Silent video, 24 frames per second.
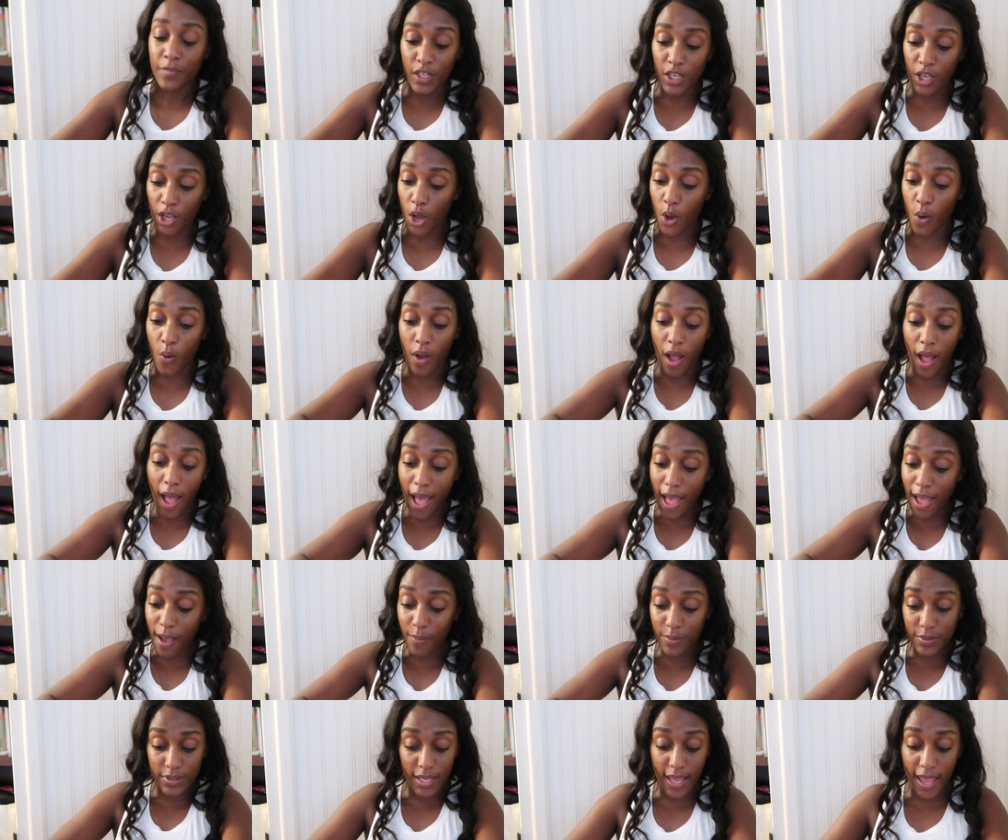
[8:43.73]
Yo,
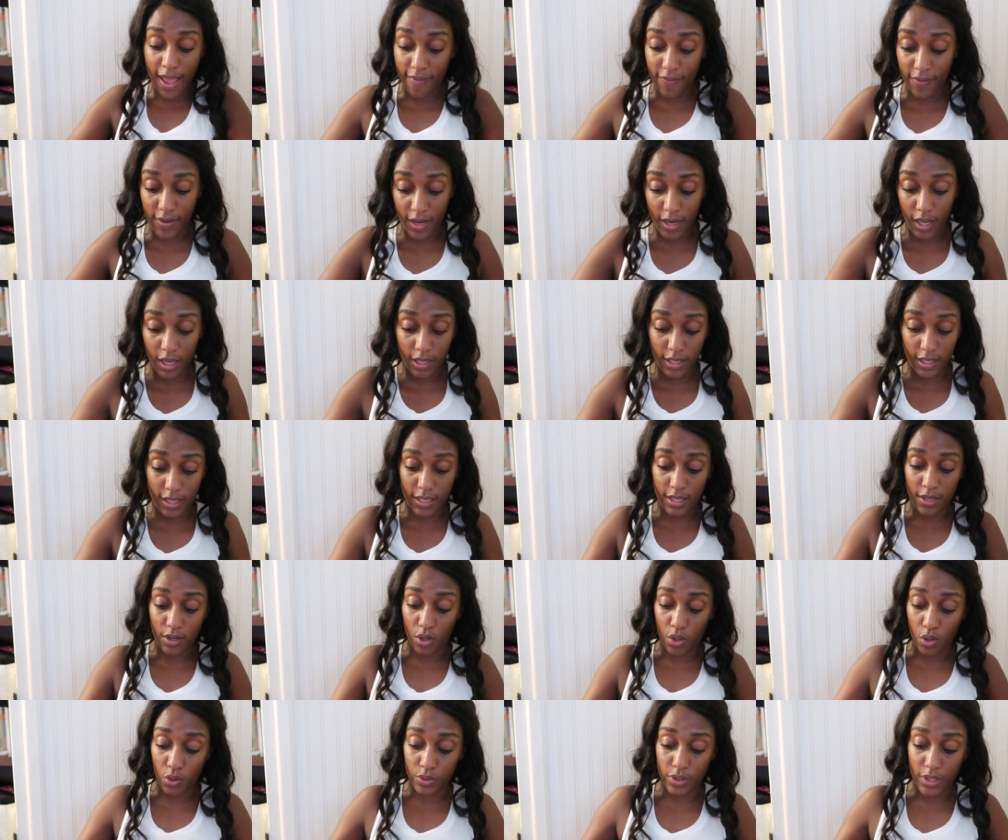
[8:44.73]
I was having a
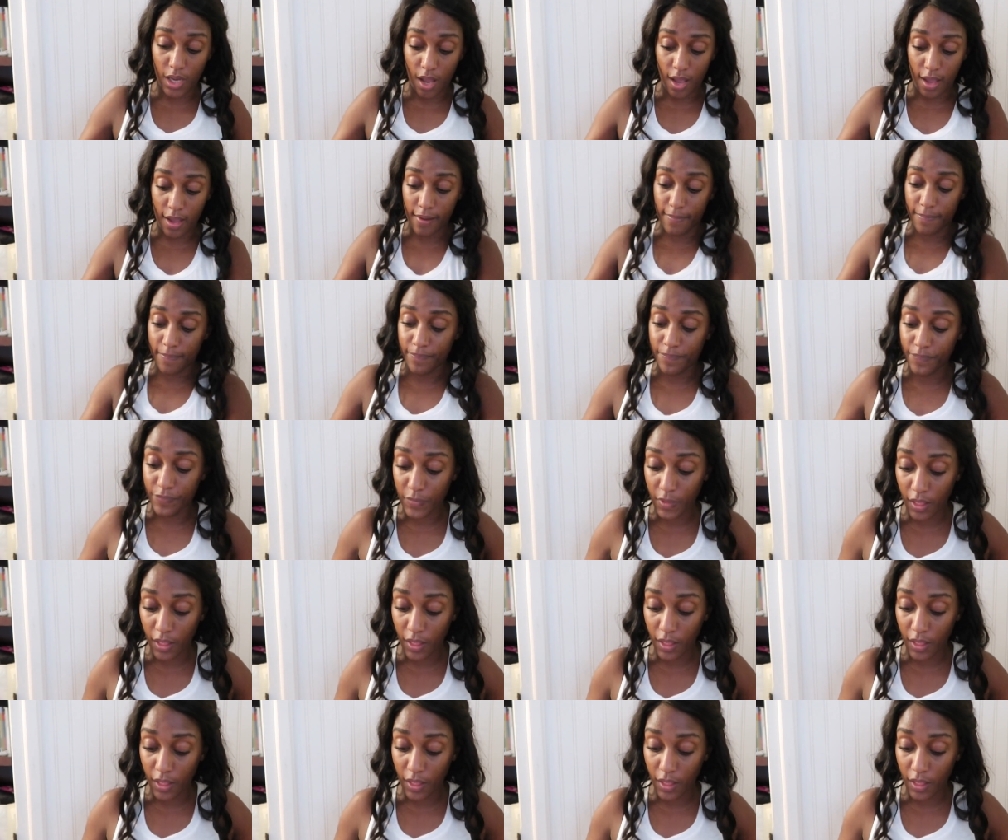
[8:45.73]
good old time.